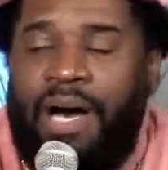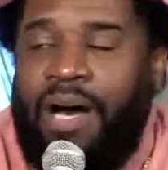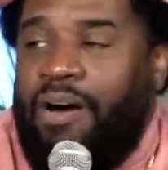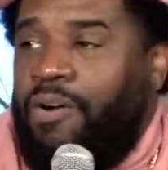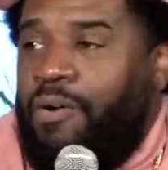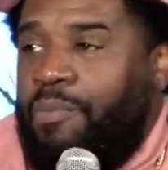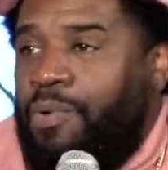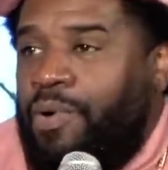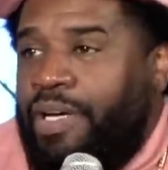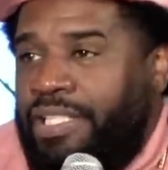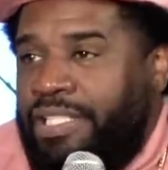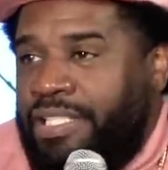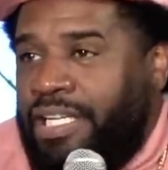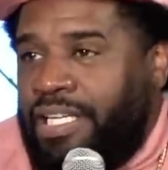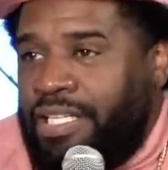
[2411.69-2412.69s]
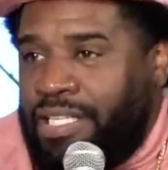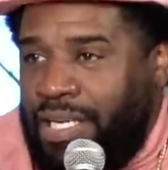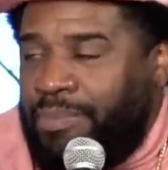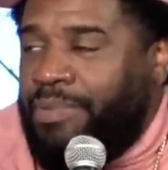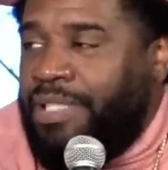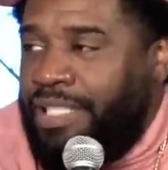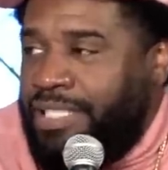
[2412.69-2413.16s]
With my
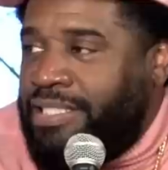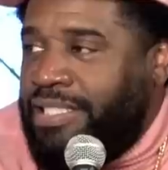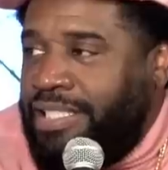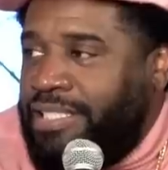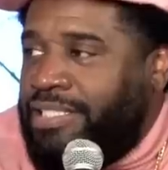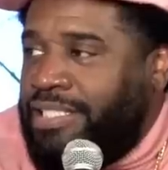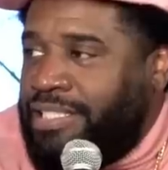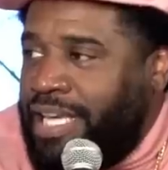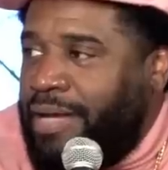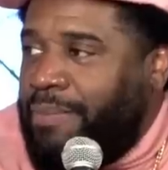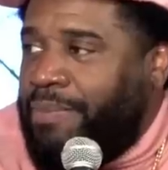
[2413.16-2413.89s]
homeboy, a couple of incidents